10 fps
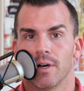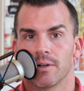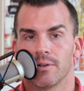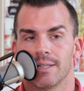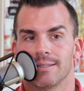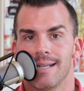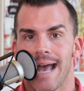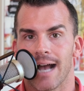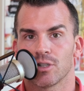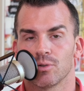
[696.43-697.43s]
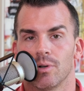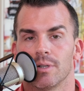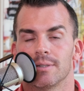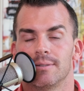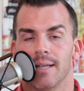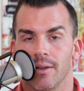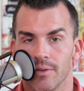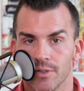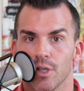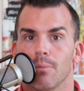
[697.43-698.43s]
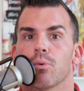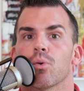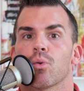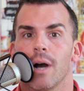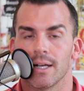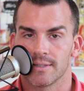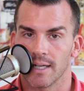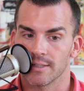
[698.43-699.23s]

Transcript: is the actual sales process.